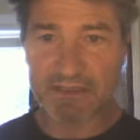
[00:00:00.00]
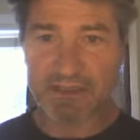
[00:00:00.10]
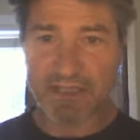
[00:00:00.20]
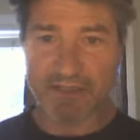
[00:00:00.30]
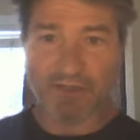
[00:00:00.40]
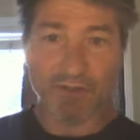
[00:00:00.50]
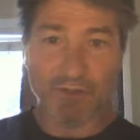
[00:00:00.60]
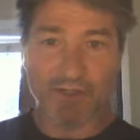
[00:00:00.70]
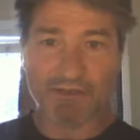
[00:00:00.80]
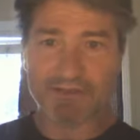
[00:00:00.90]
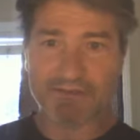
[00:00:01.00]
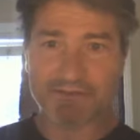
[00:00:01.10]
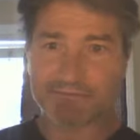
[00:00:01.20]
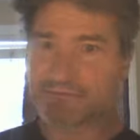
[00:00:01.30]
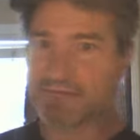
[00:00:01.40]
In other words,
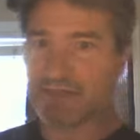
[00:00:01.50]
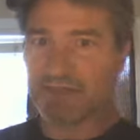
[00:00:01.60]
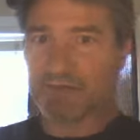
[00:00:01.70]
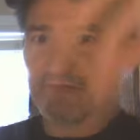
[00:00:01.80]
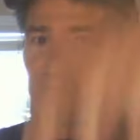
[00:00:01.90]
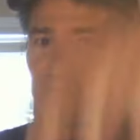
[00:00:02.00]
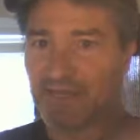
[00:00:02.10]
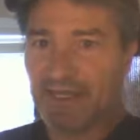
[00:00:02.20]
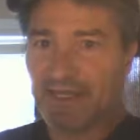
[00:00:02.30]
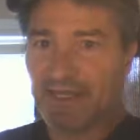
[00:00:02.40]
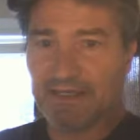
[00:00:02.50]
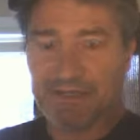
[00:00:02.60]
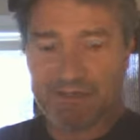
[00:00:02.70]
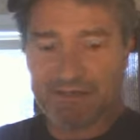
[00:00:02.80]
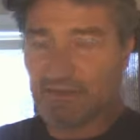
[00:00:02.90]
you reach your hand
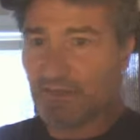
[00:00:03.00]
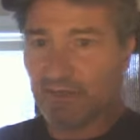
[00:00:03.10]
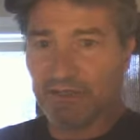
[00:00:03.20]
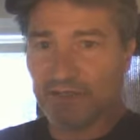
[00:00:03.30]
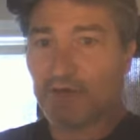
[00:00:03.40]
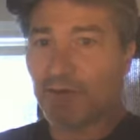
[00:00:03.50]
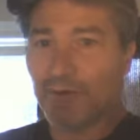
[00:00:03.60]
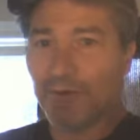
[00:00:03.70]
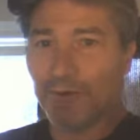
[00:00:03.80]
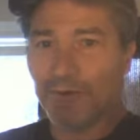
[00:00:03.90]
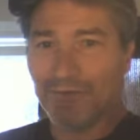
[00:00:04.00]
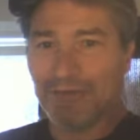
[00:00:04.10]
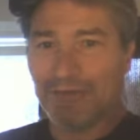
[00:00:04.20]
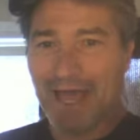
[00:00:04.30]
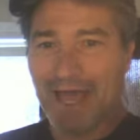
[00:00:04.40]
into the dark hole of
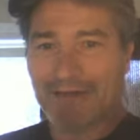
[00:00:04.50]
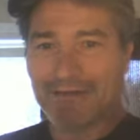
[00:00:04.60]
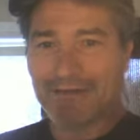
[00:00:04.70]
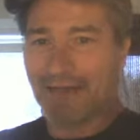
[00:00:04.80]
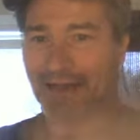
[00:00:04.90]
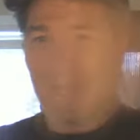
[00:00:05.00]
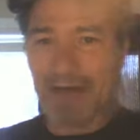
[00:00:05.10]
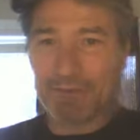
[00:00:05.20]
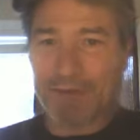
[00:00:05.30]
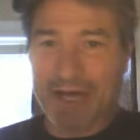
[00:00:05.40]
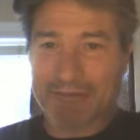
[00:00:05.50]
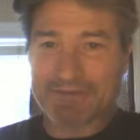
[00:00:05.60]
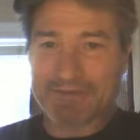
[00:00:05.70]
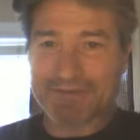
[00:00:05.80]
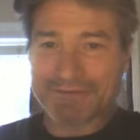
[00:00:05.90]
the hat, and out
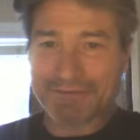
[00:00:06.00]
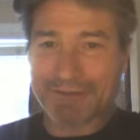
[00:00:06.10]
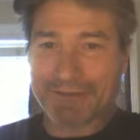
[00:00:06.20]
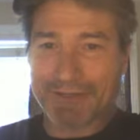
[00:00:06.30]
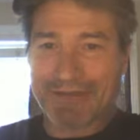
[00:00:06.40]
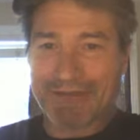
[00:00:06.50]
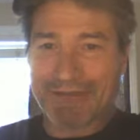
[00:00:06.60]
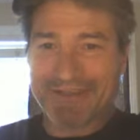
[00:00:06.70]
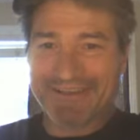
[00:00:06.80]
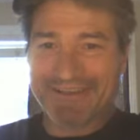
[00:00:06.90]
pops a rabbit.